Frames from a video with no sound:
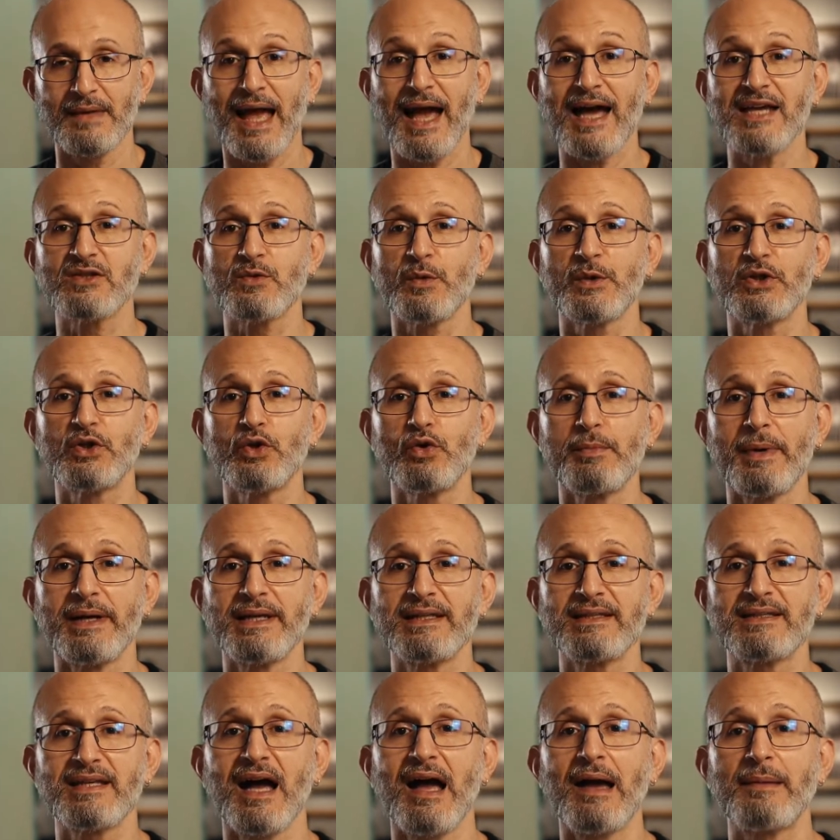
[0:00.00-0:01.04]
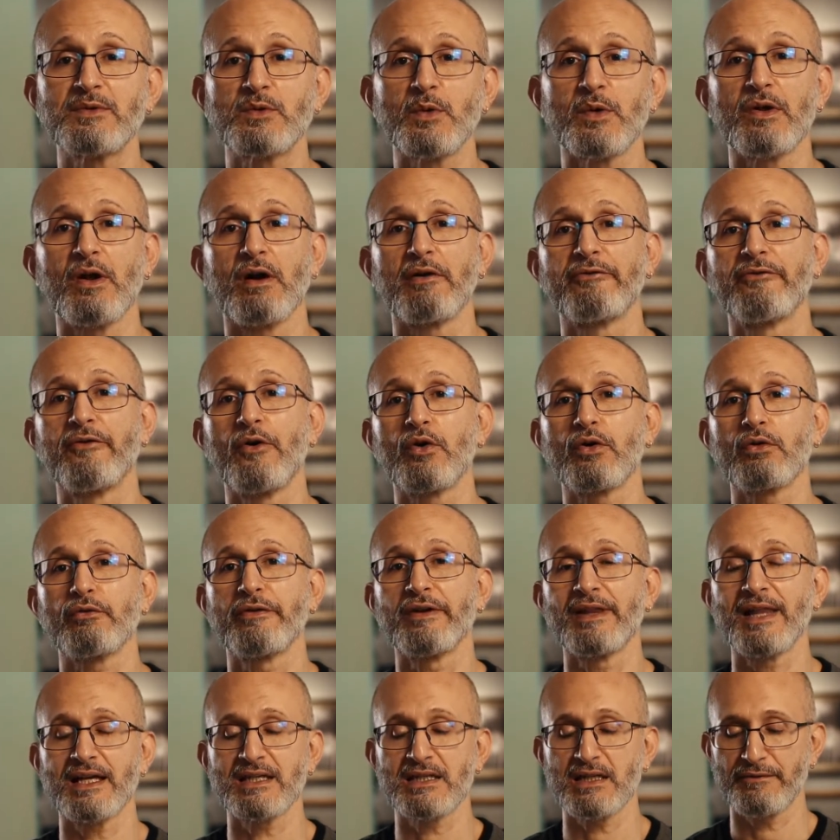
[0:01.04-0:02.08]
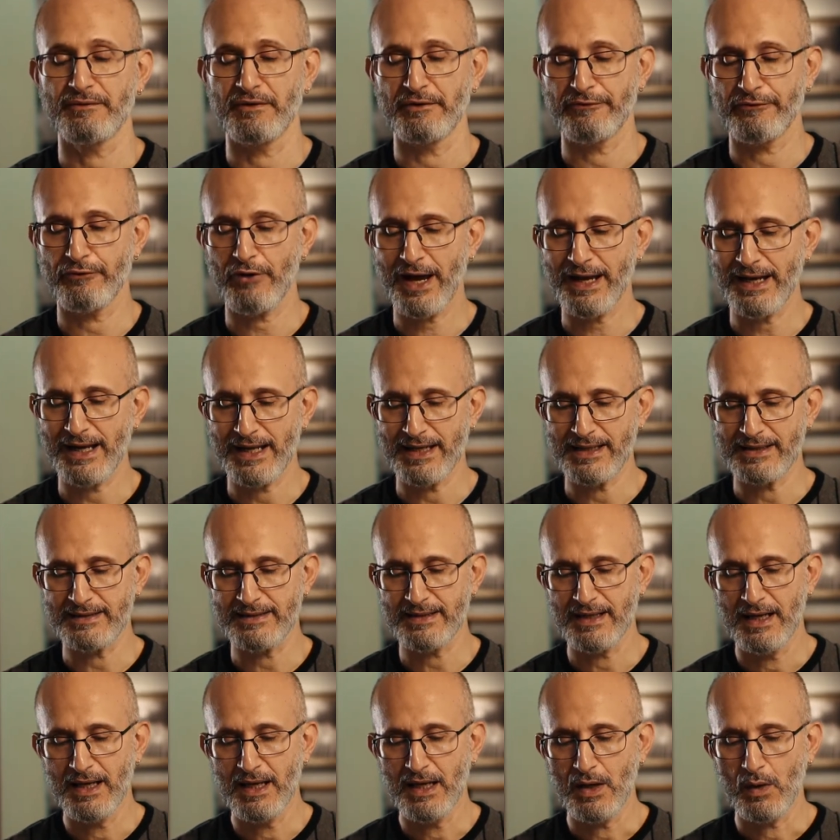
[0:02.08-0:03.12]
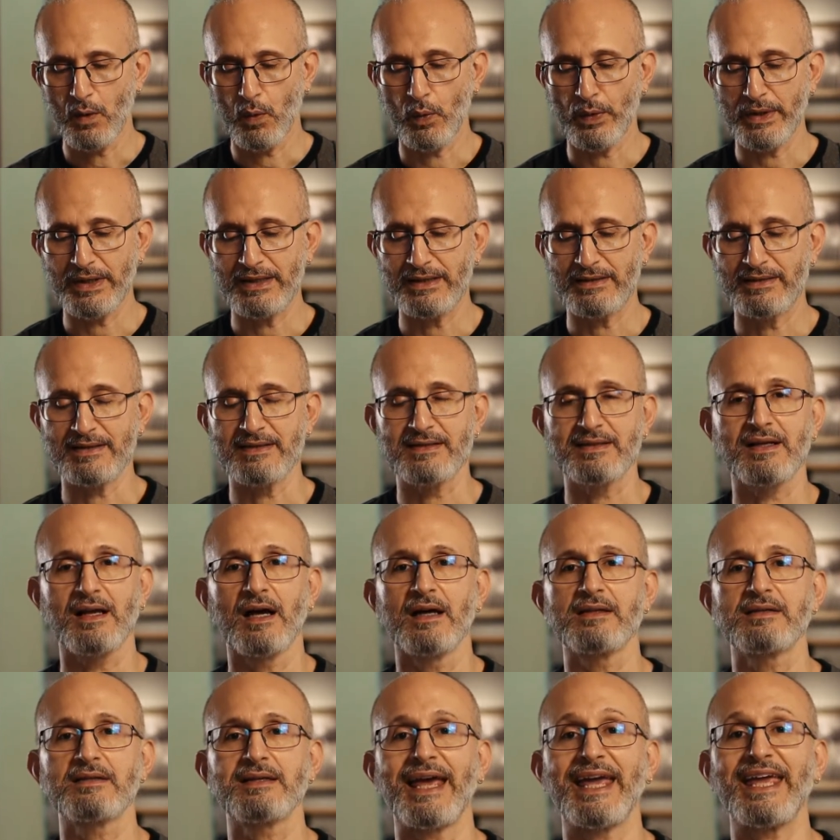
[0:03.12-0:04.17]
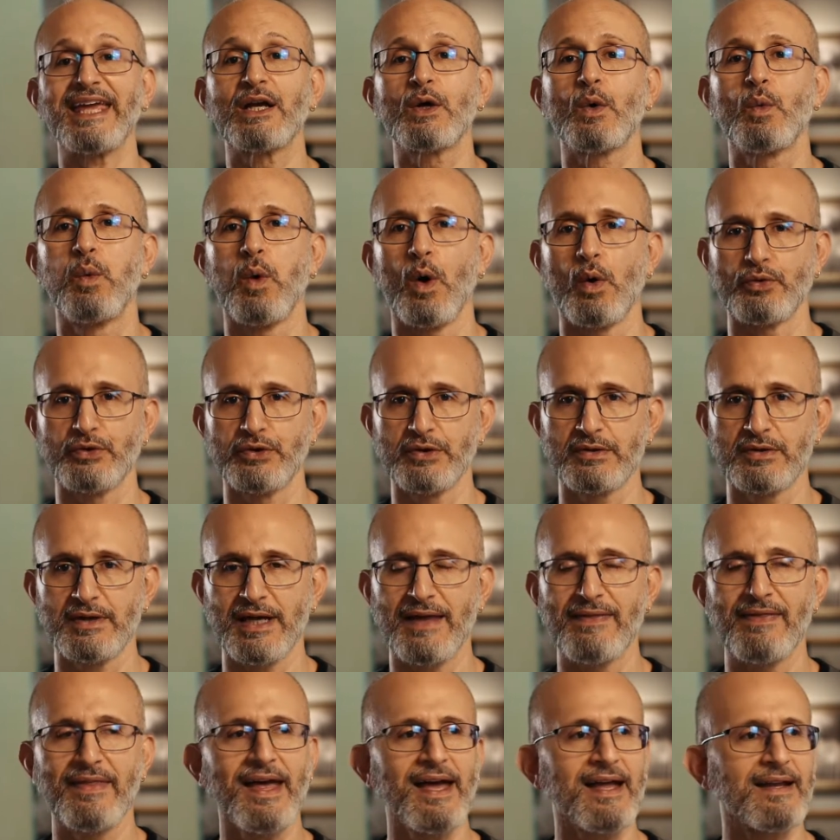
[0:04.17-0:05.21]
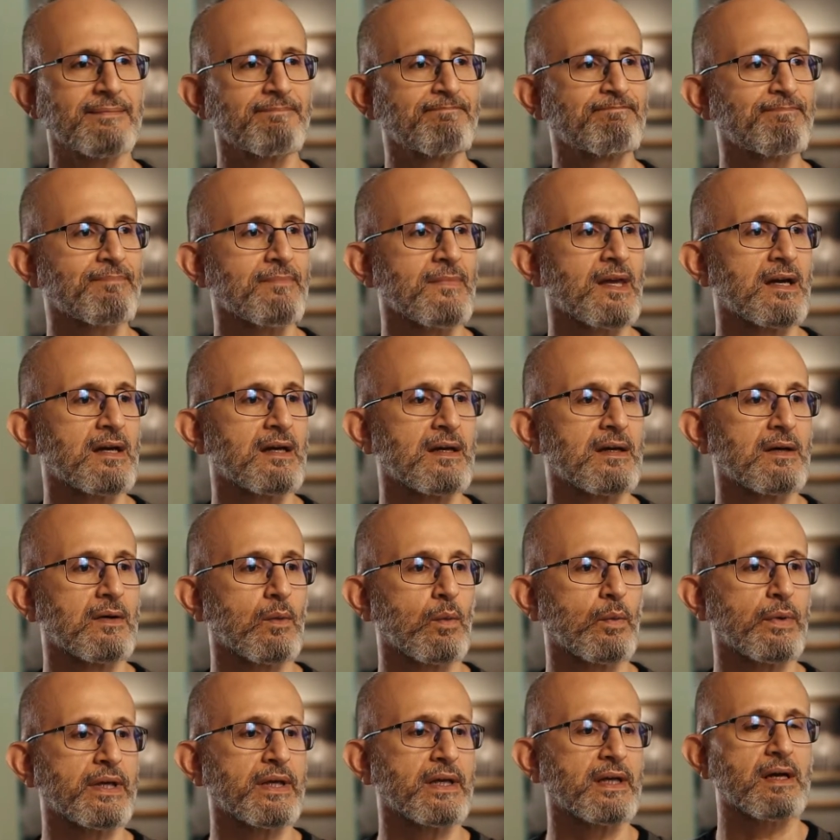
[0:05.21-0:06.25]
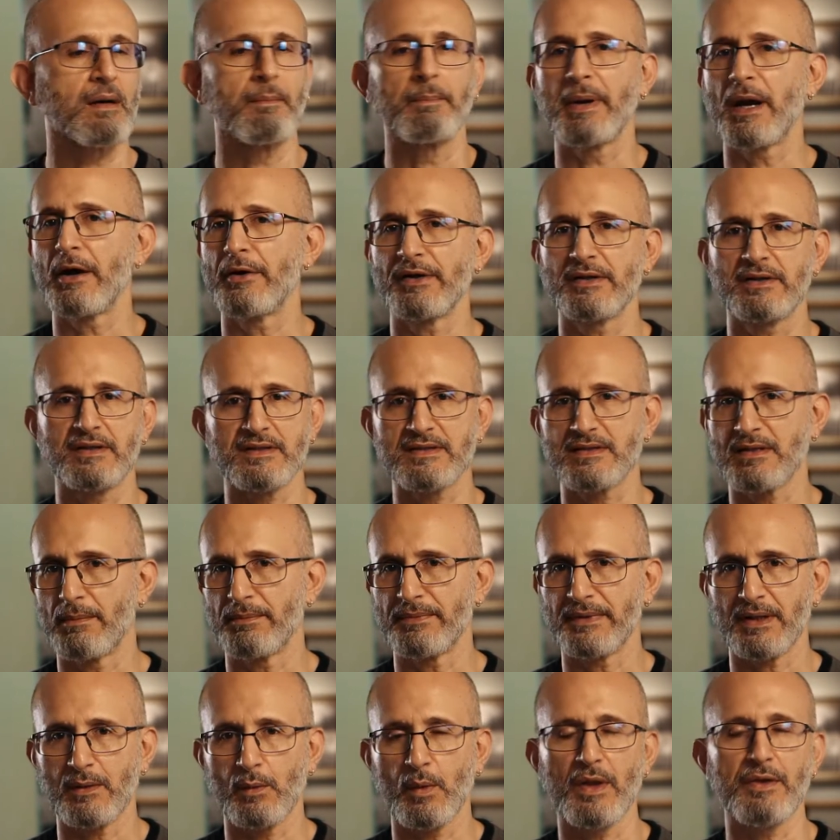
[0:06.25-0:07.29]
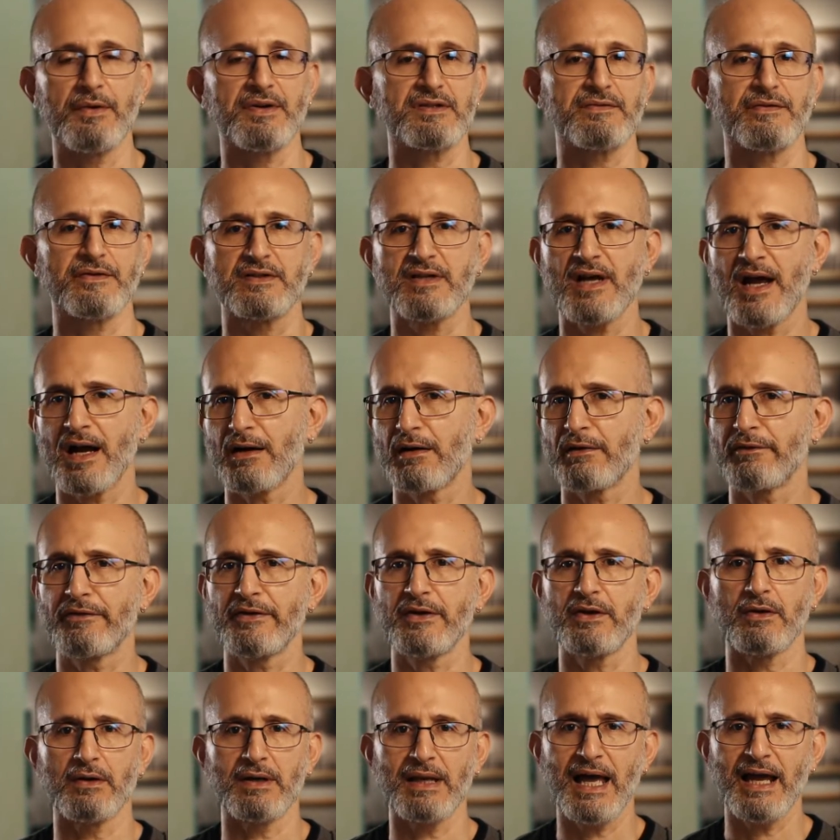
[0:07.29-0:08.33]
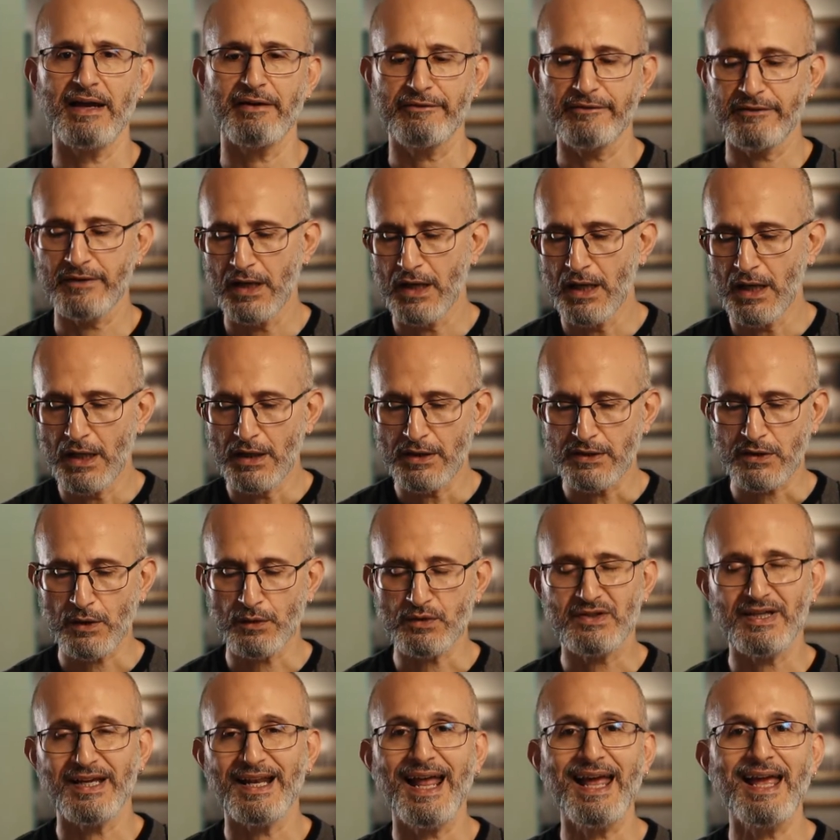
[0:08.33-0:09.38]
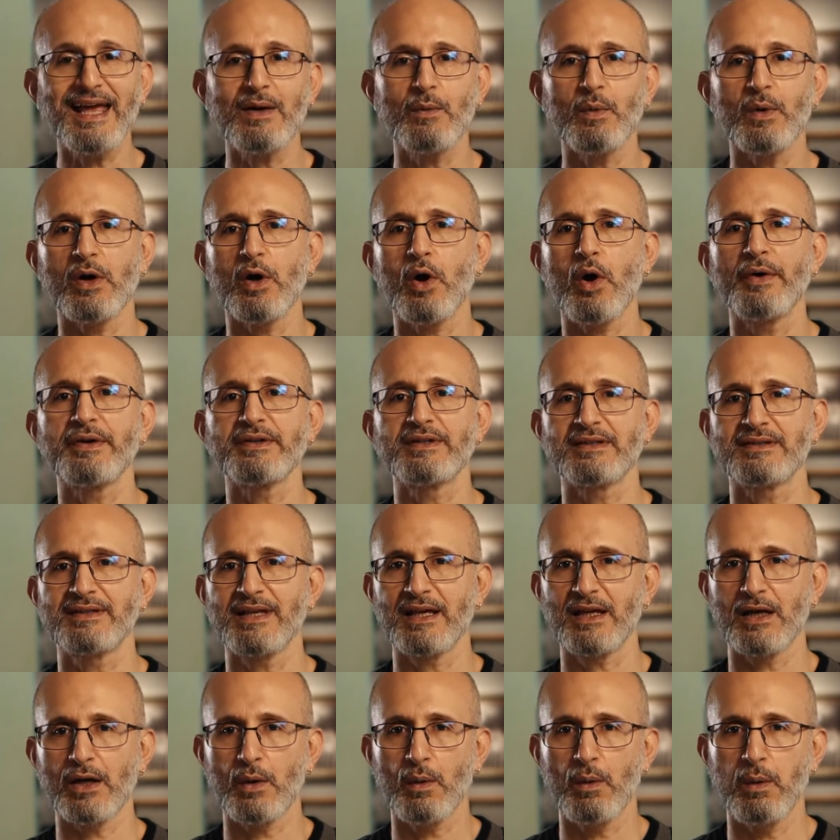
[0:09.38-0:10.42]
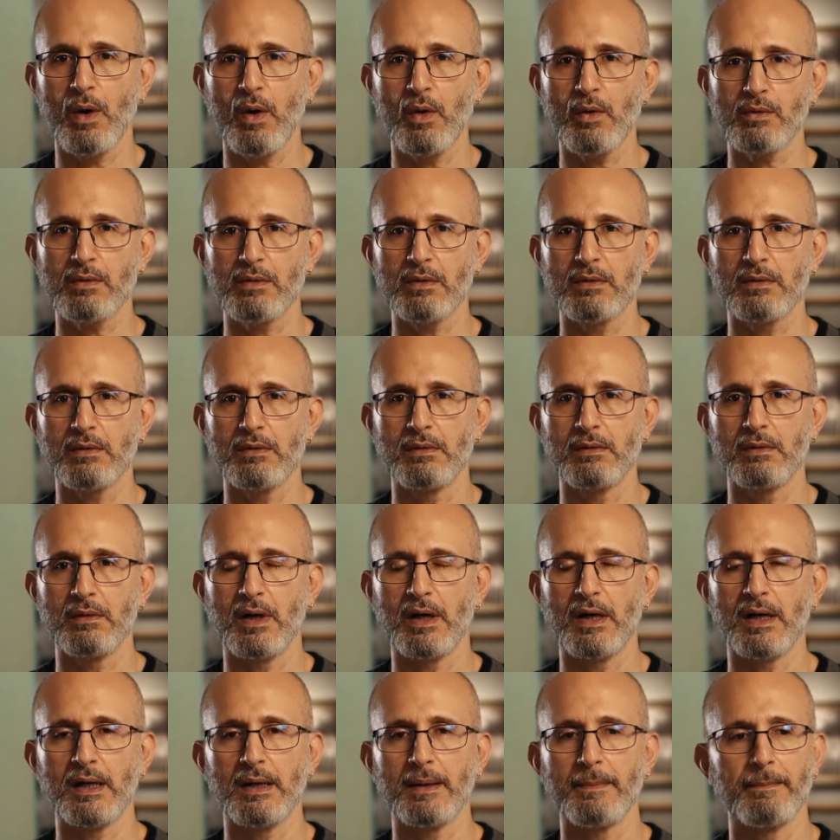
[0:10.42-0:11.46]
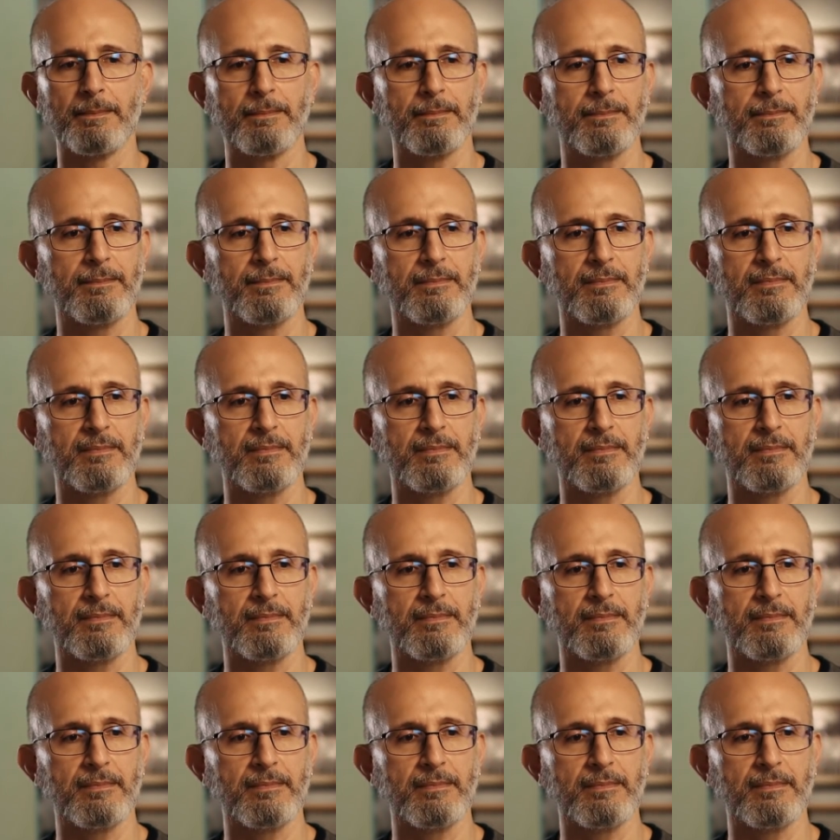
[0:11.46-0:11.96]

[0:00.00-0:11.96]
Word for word: As we do many times with our Photo Philosophy Fridays, we discuss a quote and then we compare it to something, whether it's photography or life. So today we're going to take a quote um,